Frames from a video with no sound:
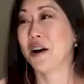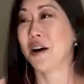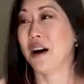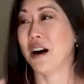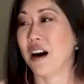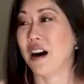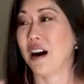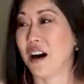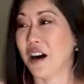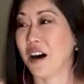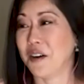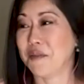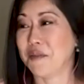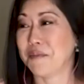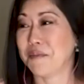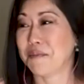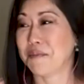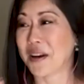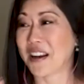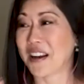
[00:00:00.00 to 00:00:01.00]

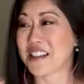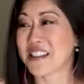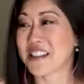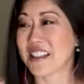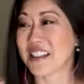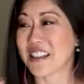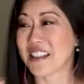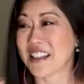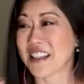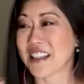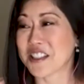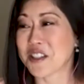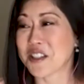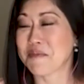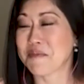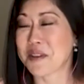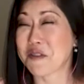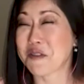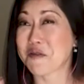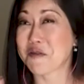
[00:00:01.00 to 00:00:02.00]
But I did get to
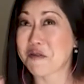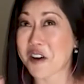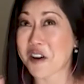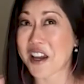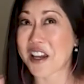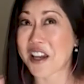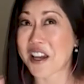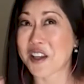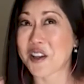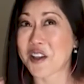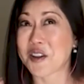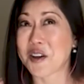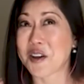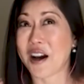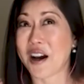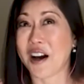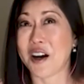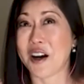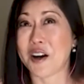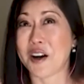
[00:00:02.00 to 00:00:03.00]
meet Wayne
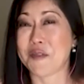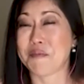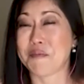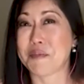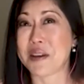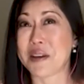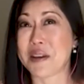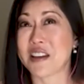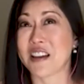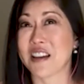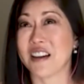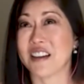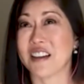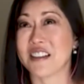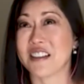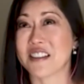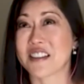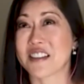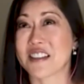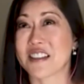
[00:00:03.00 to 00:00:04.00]

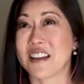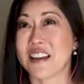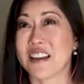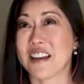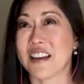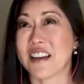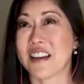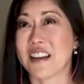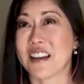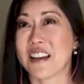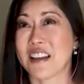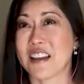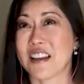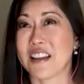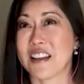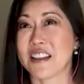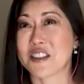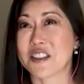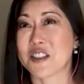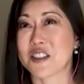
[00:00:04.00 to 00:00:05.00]
because
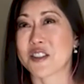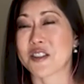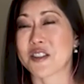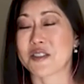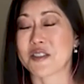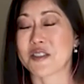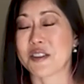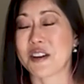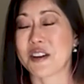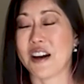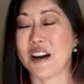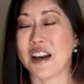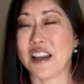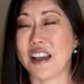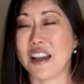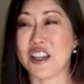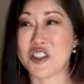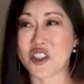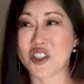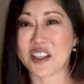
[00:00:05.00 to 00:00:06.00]
his
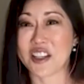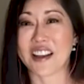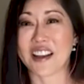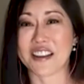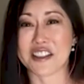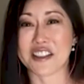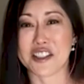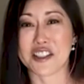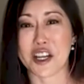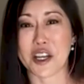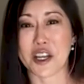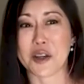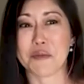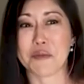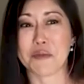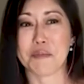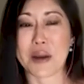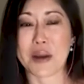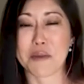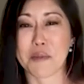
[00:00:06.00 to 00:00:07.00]
agent at the
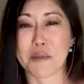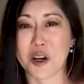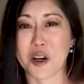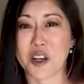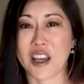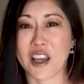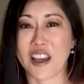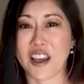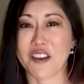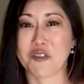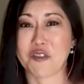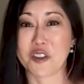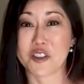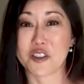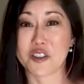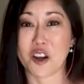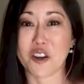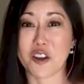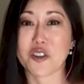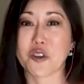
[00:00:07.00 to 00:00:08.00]
time, Mike Barnett, was
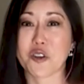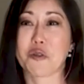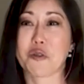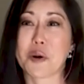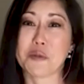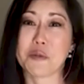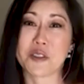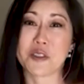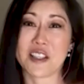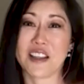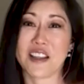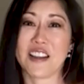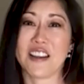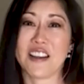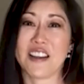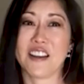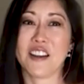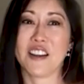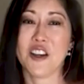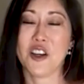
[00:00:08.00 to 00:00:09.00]
also
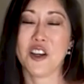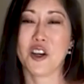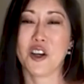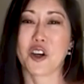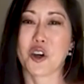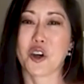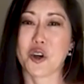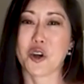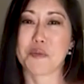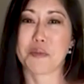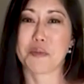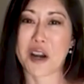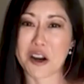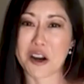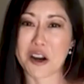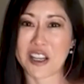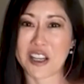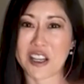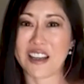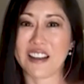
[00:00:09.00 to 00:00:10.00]
representing Kurt
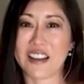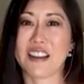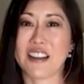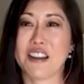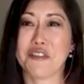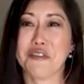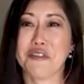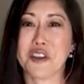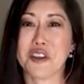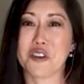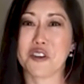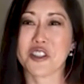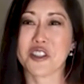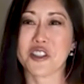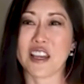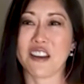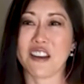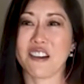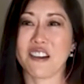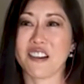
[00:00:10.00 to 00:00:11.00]
Browning, the figure
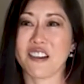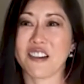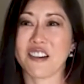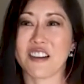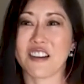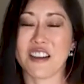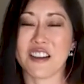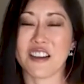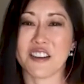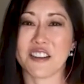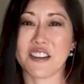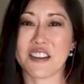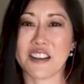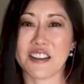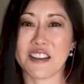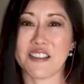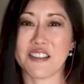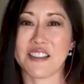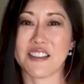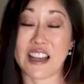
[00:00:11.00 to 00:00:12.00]
skater,
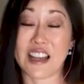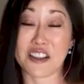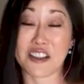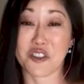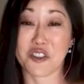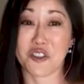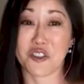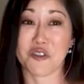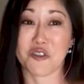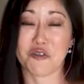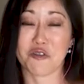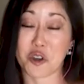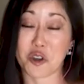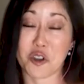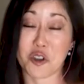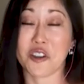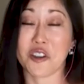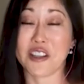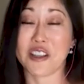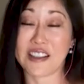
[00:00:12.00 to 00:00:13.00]
national
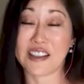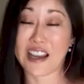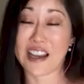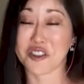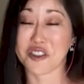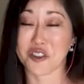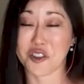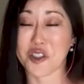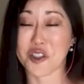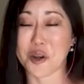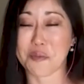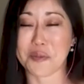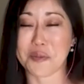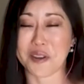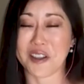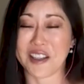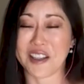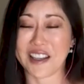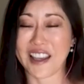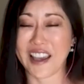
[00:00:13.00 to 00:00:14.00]
world and national
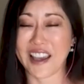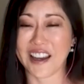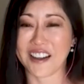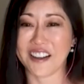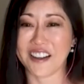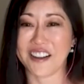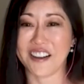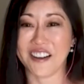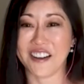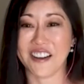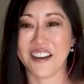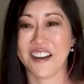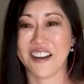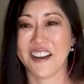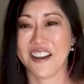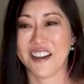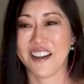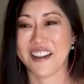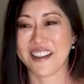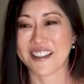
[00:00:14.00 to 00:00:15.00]
champion in Canada.
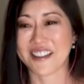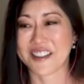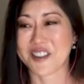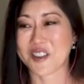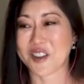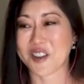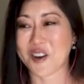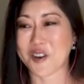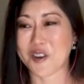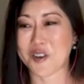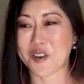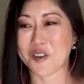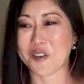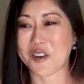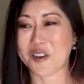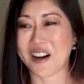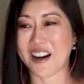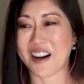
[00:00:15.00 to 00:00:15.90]
So